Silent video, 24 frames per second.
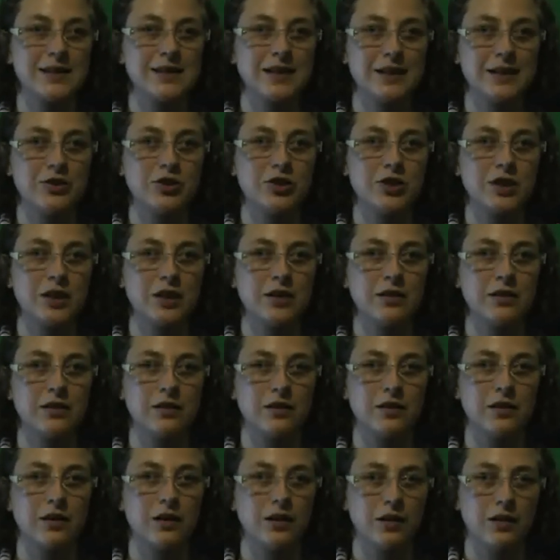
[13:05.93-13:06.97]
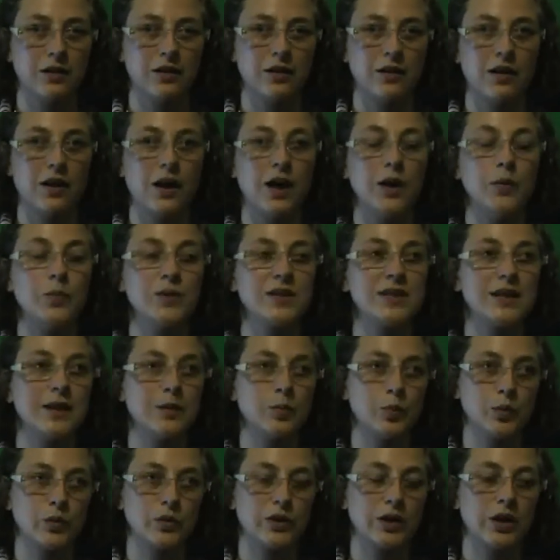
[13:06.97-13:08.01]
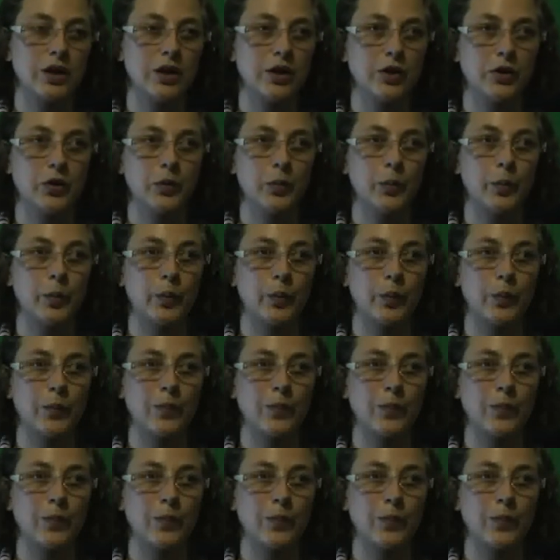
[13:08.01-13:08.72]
attention, I was able to cope.